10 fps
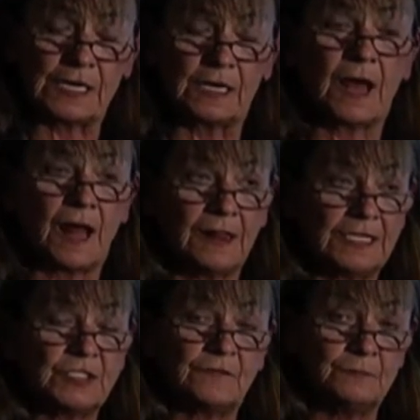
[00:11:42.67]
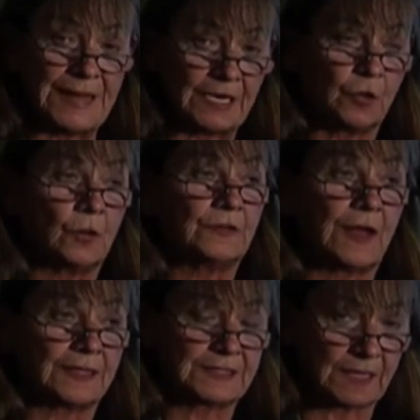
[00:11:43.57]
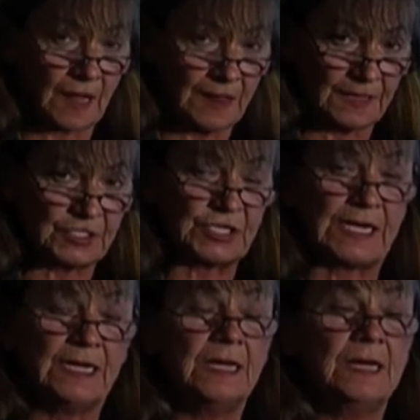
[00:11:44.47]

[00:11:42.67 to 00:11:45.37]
College of Medical Toxicology